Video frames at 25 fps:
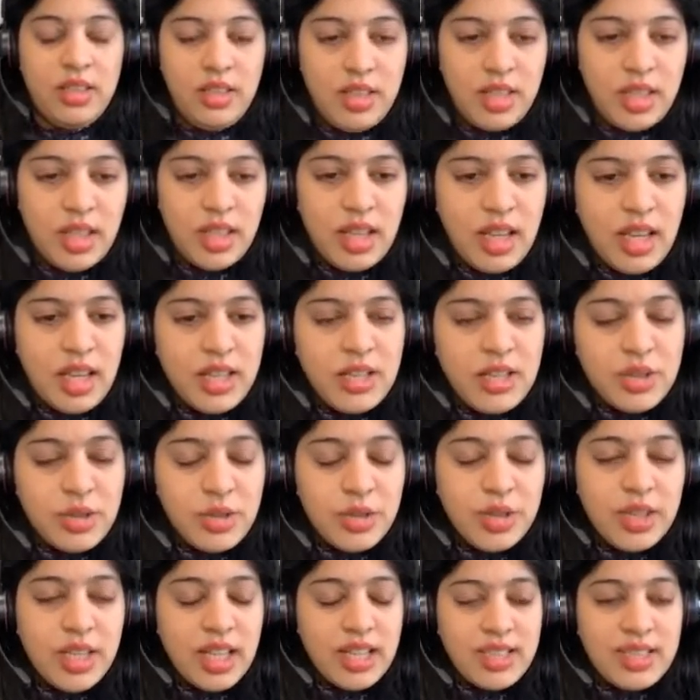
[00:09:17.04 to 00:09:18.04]
Yeah, so
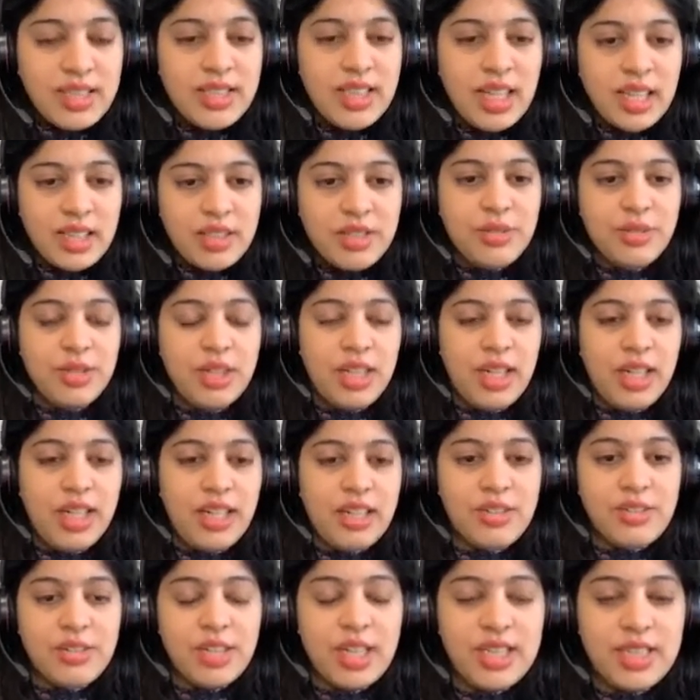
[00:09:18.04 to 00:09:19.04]
that's really
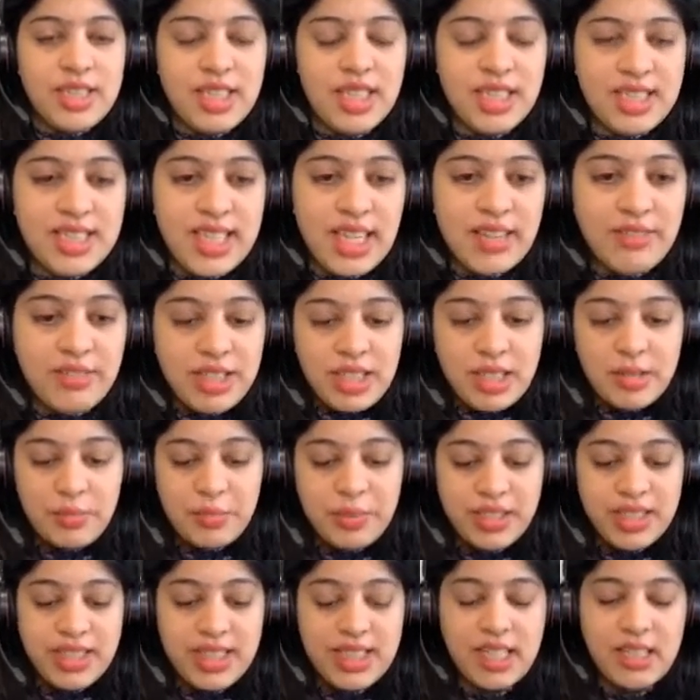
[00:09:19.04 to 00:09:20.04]
interesting.
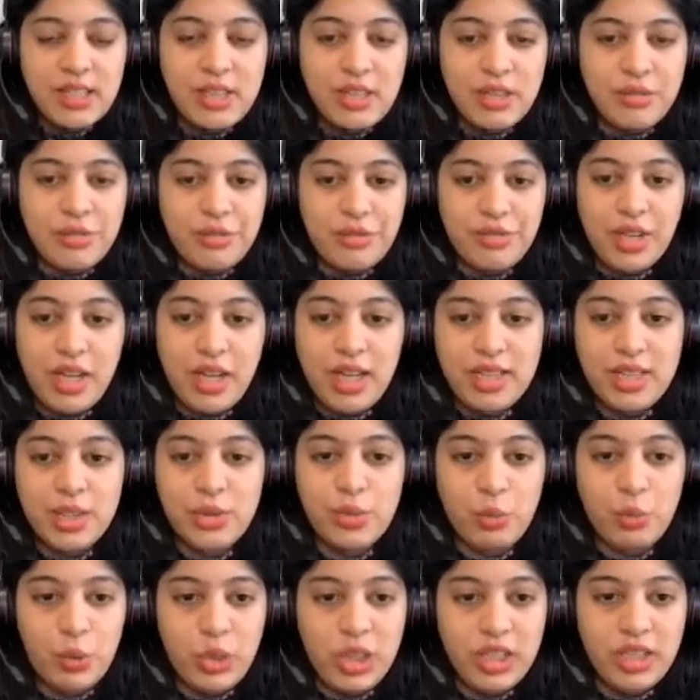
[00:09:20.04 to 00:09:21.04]
70% of us
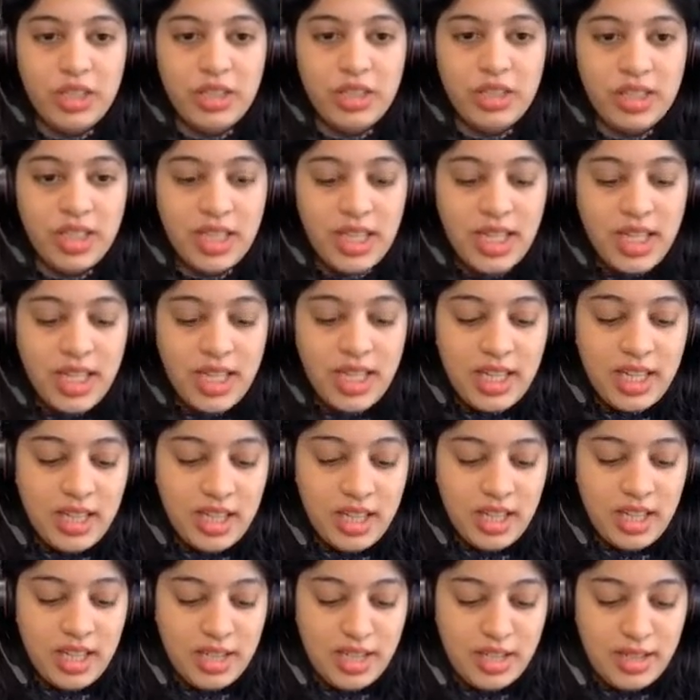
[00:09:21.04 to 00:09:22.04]
will
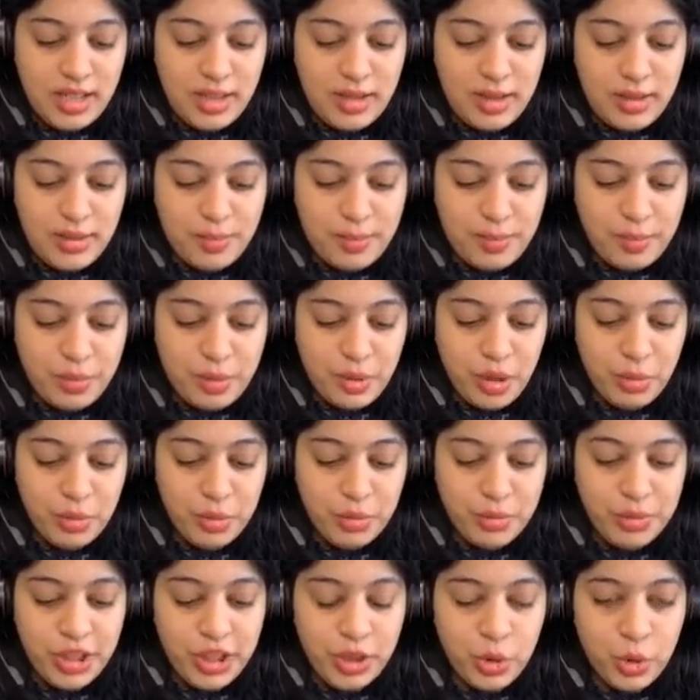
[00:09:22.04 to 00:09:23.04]

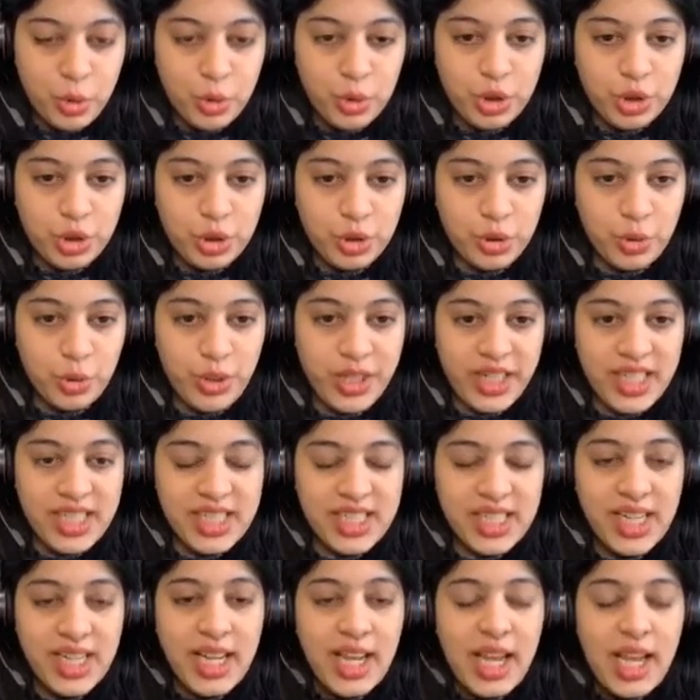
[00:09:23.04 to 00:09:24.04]
probably go through it.